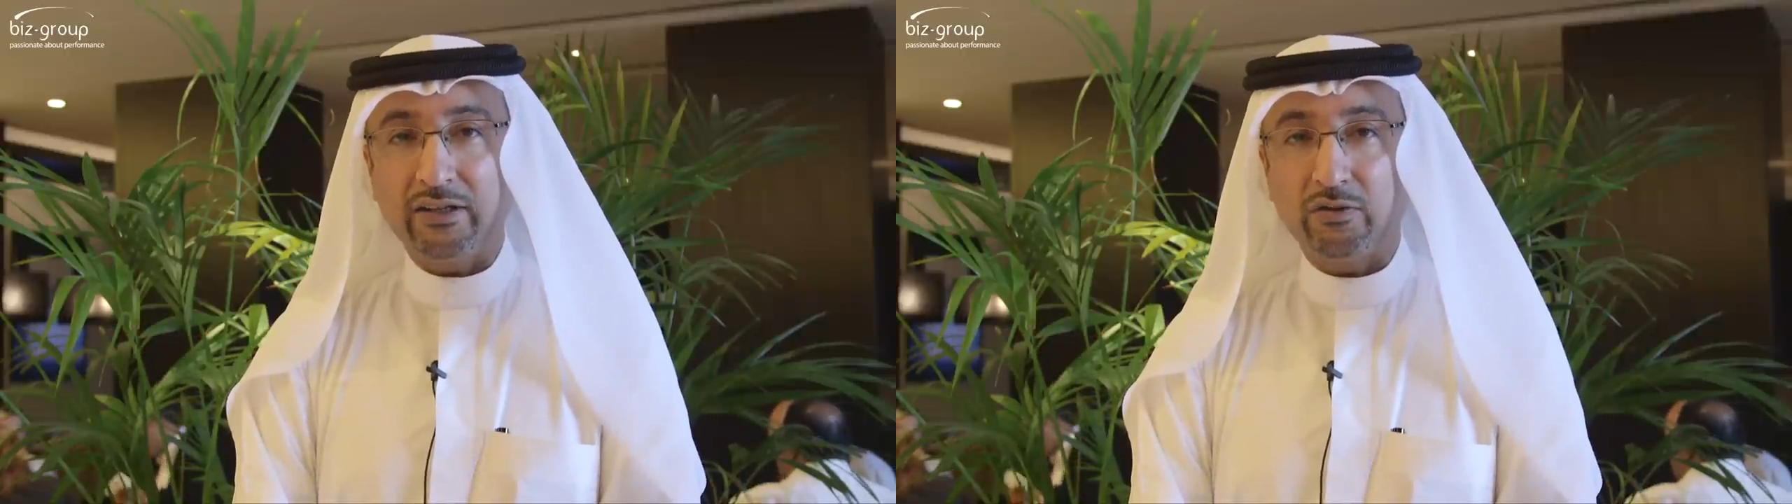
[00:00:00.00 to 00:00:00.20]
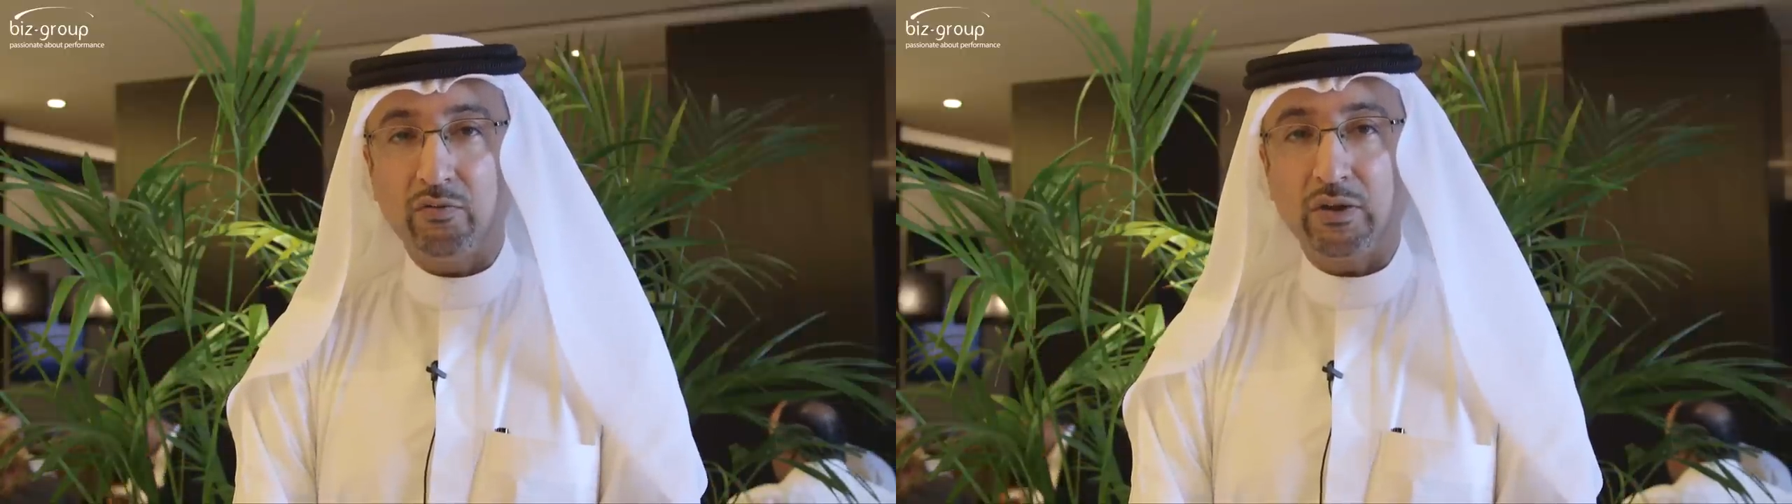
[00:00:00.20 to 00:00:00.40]

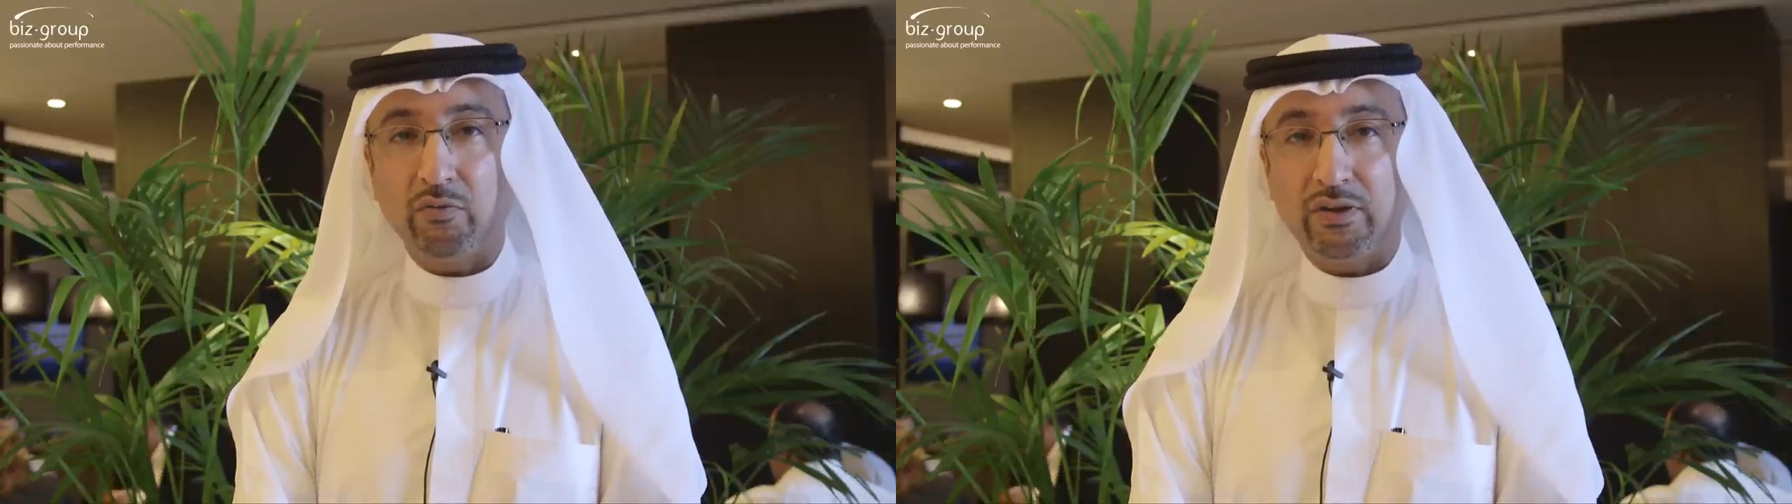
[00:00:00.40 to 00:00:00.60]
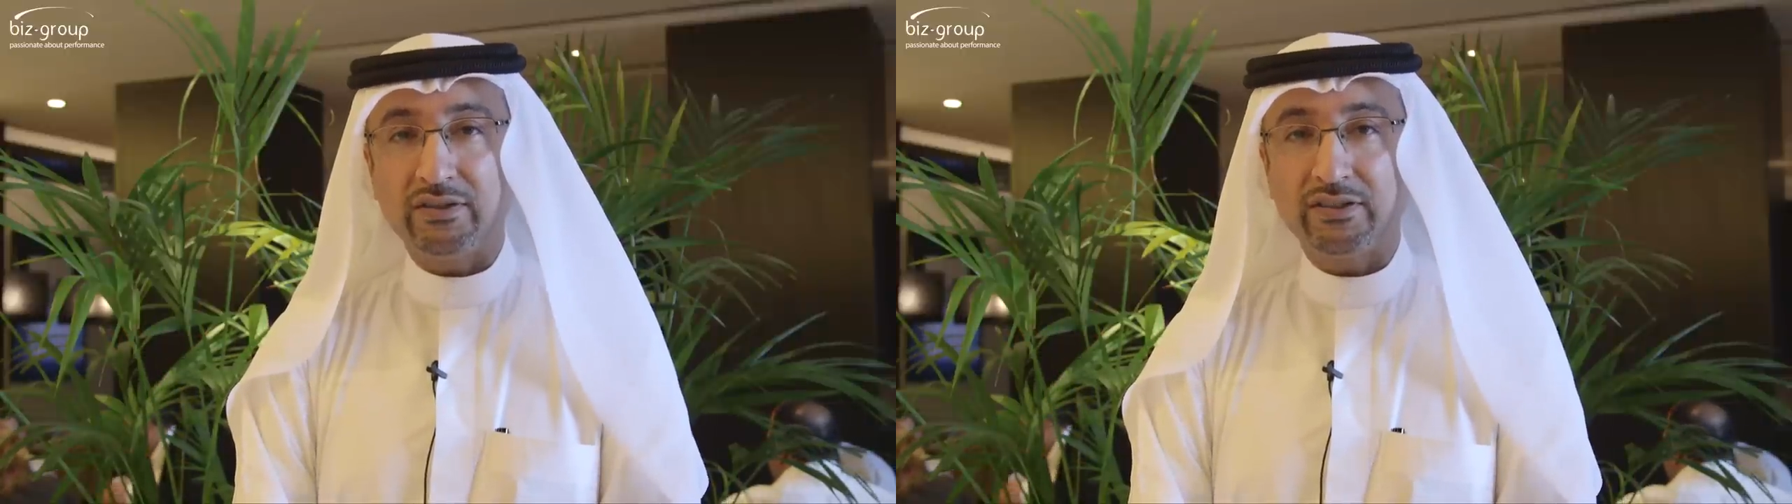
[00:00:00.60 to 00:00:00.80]
on what
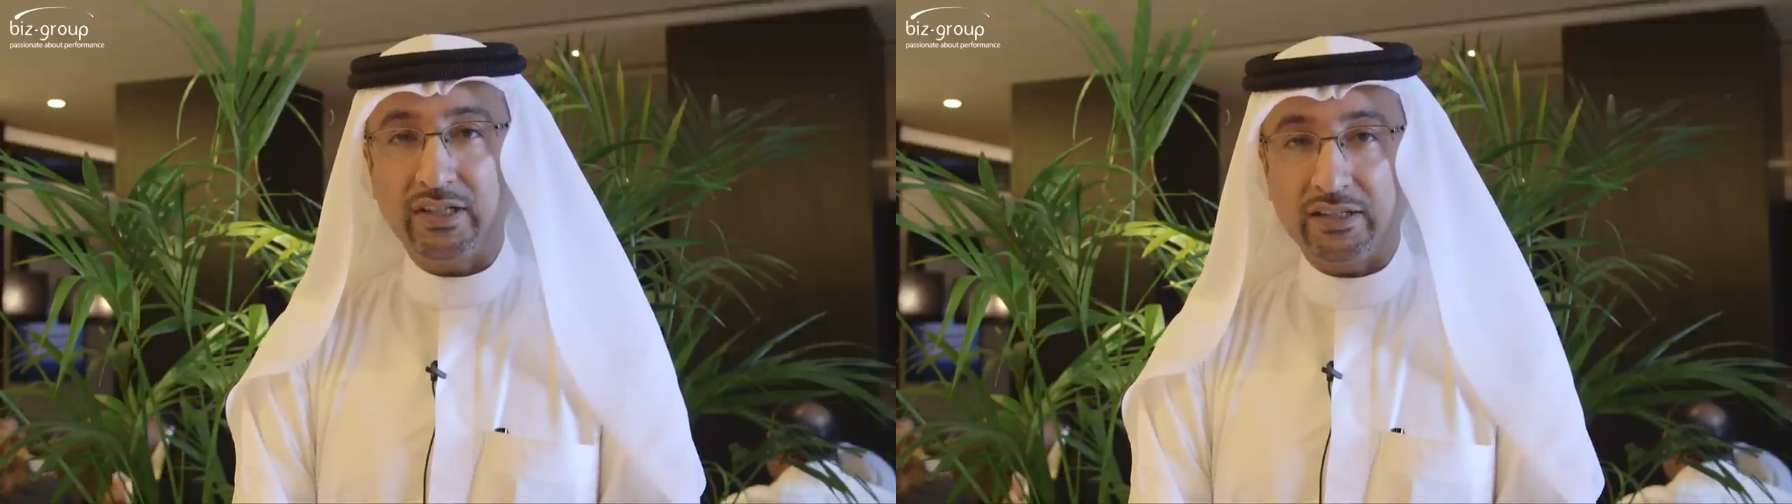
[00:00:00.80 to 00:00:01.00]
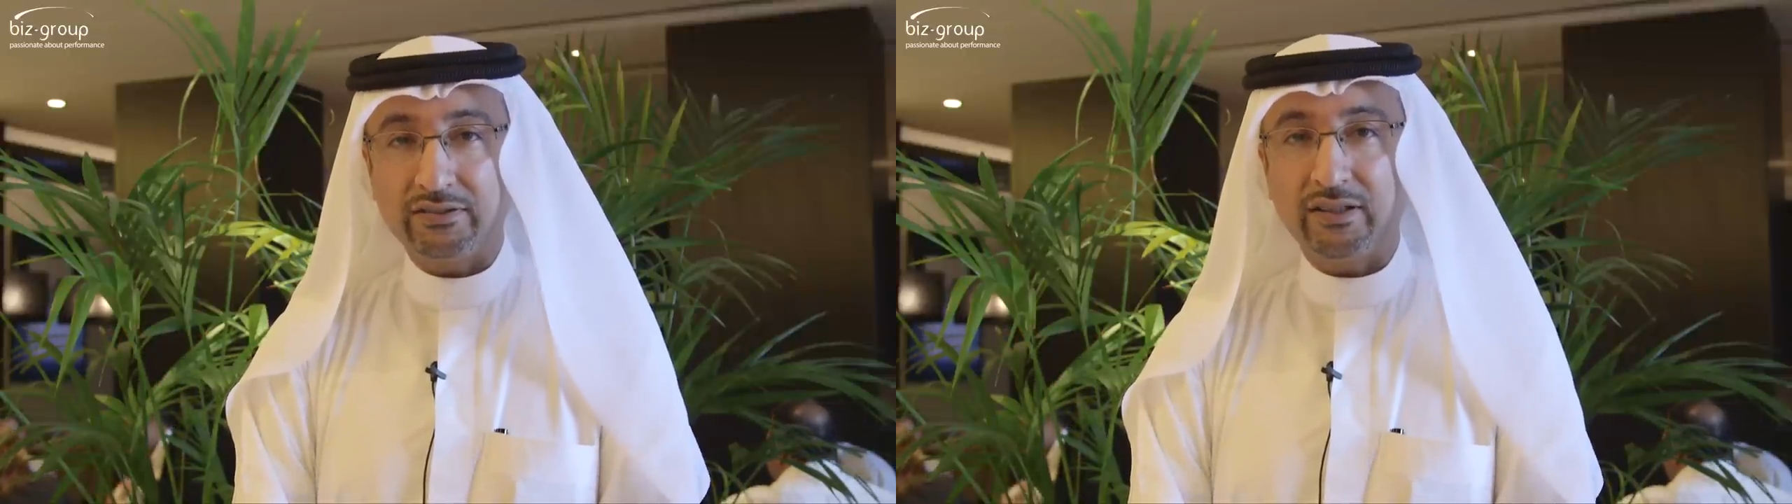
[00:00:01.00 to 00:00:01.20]
was
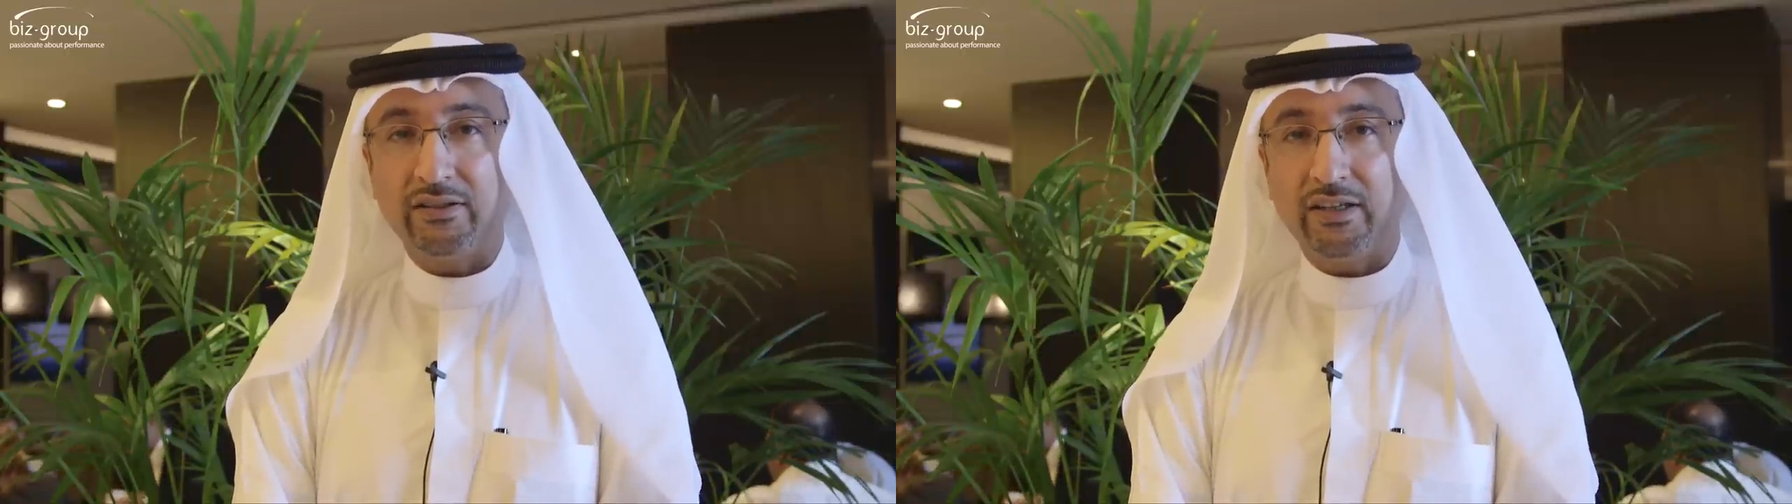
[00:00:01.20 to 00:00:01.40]
discussed in